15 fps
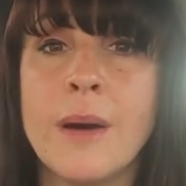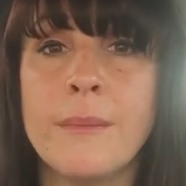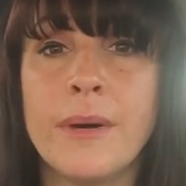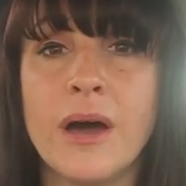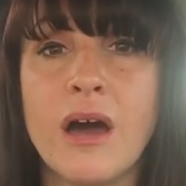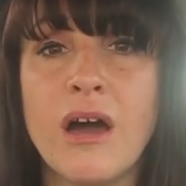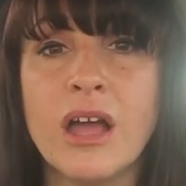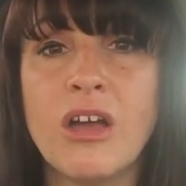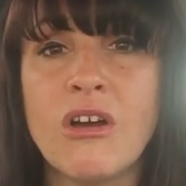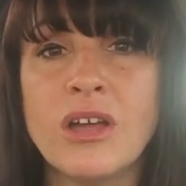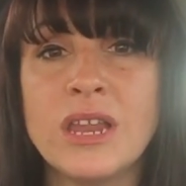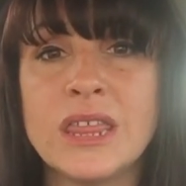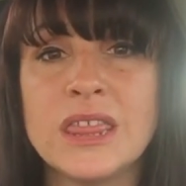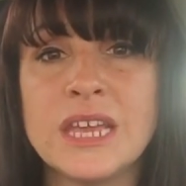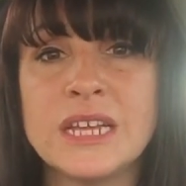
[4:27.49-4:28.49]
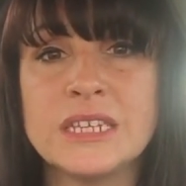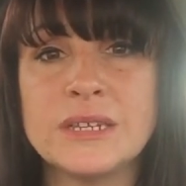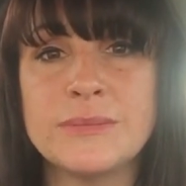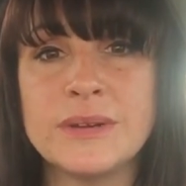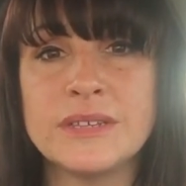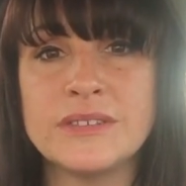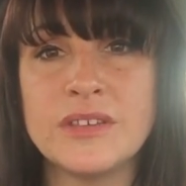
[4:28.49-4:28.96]
but I kind of think
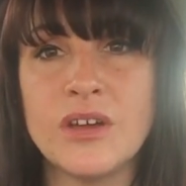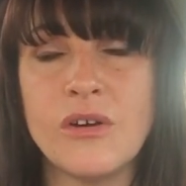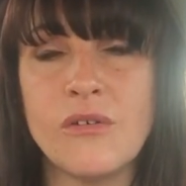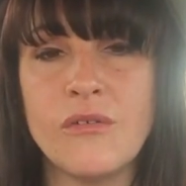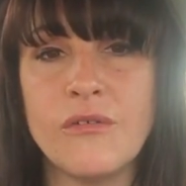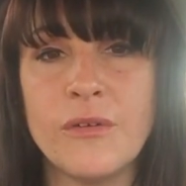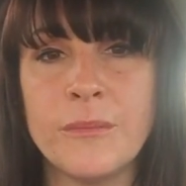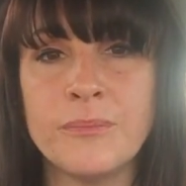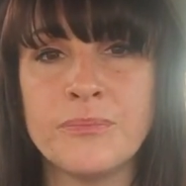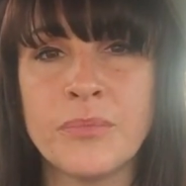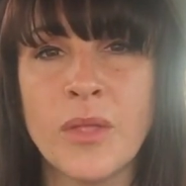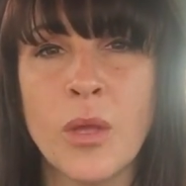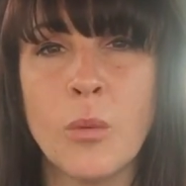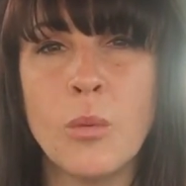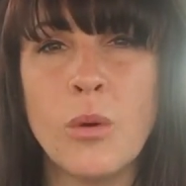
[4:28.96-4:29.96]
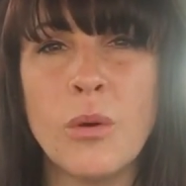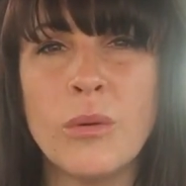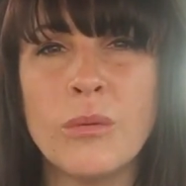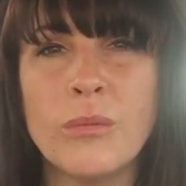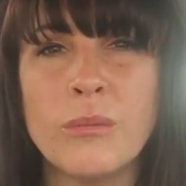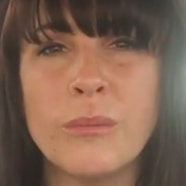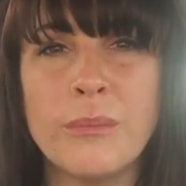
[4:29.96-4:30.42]
to myself, what
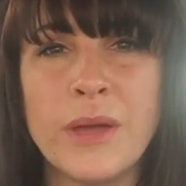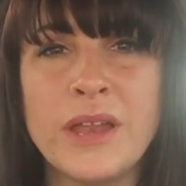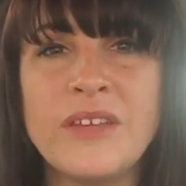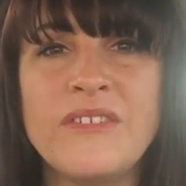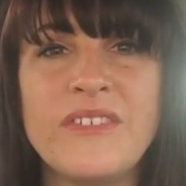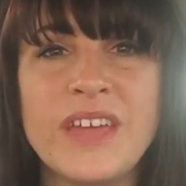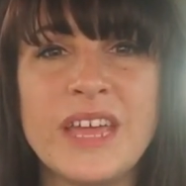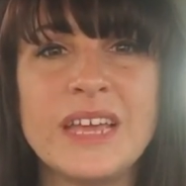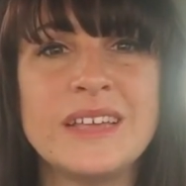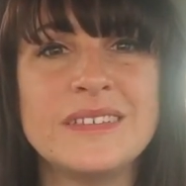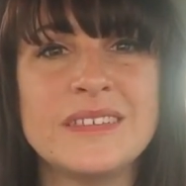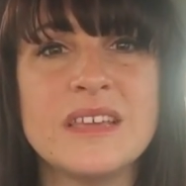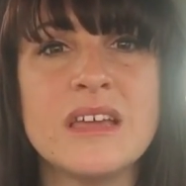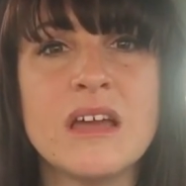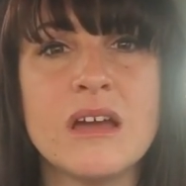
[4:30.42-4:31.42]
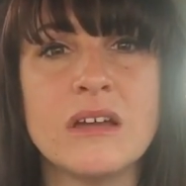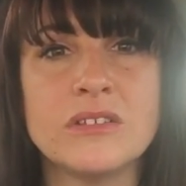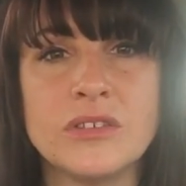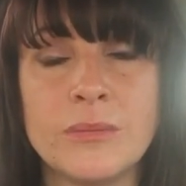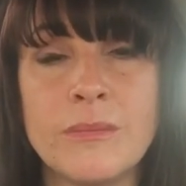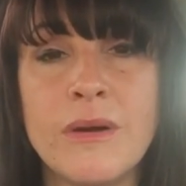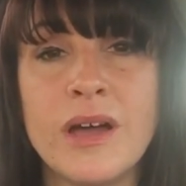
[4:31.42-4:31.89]
benefit is it
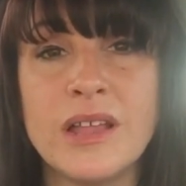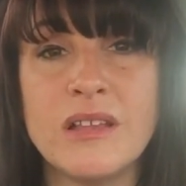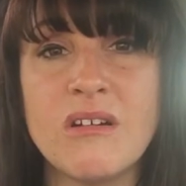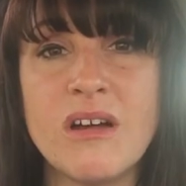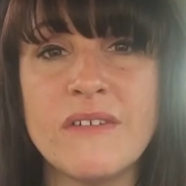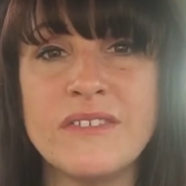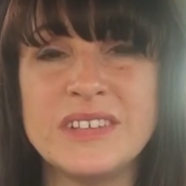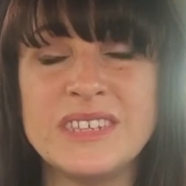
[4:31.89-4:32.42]
to my life?